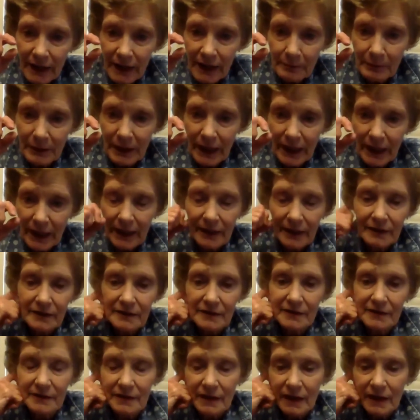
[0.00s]

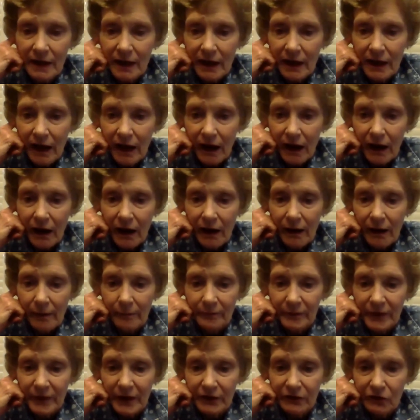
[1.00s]
plants
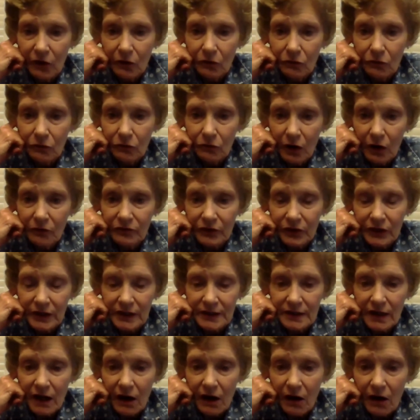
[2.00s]
that don't grow very
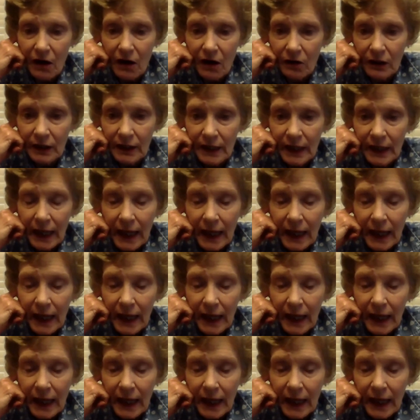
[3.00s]
tall